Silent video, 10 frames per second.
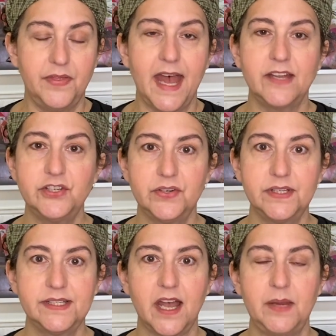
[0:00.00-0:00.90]
That's your
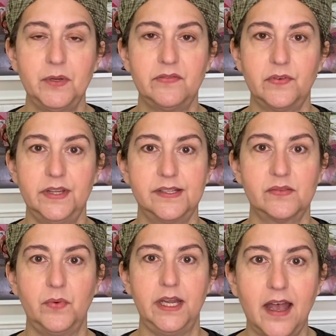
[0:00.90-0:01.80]
assignment for
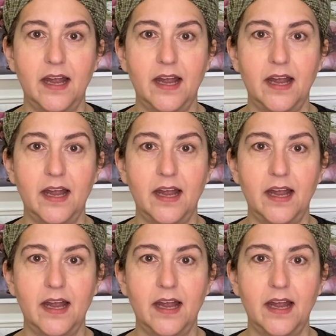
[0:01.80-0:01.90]
this week.